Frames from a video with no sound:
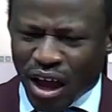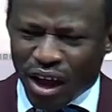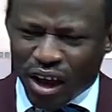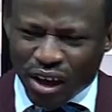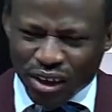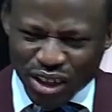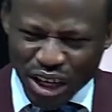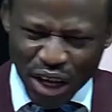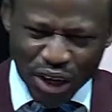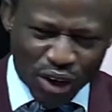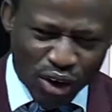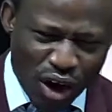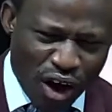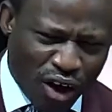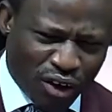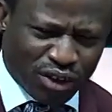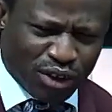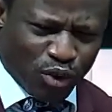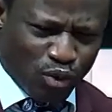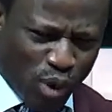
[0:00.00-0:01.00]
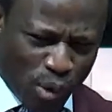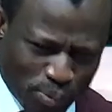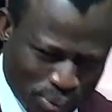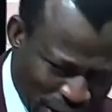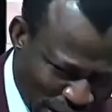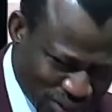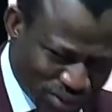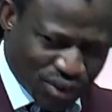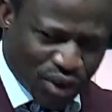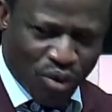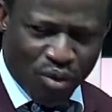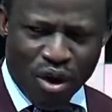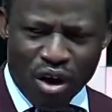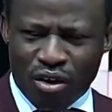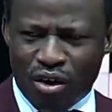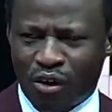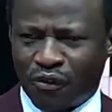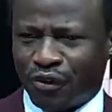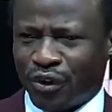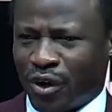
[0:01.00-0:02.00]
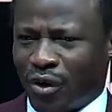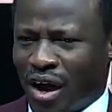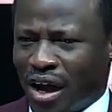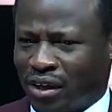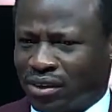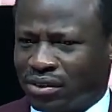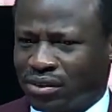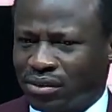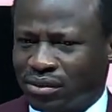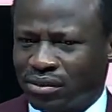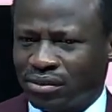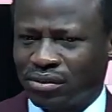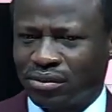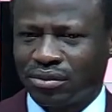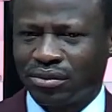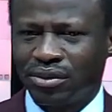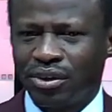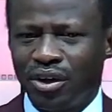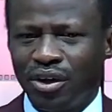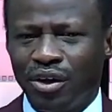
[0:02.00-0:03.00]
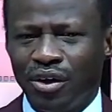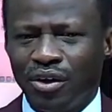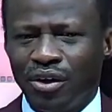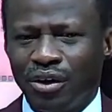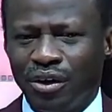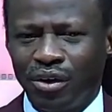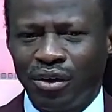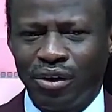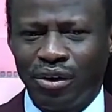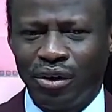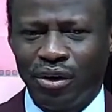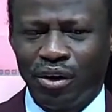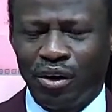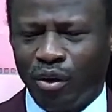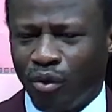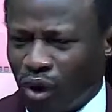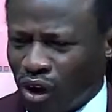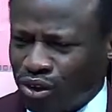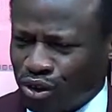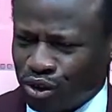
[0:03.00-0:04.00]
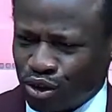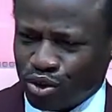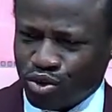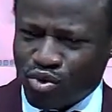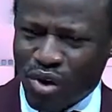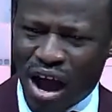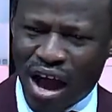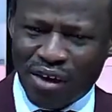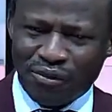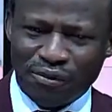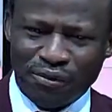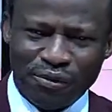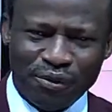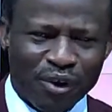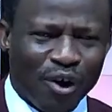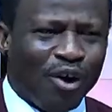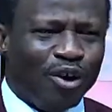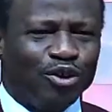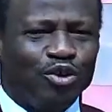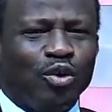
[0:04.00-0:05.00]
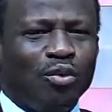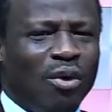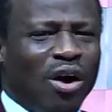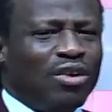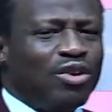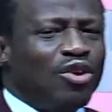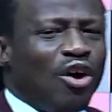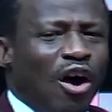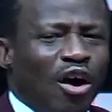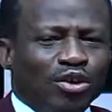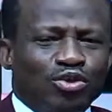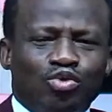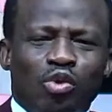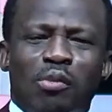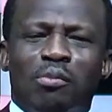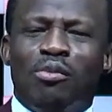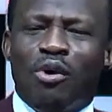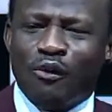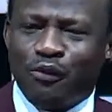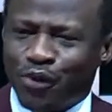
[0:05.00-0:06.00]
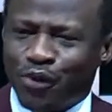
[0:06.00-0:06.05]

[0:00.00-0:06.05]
The Lord will bless the work of your hand. Amen. What do you have? You want God to move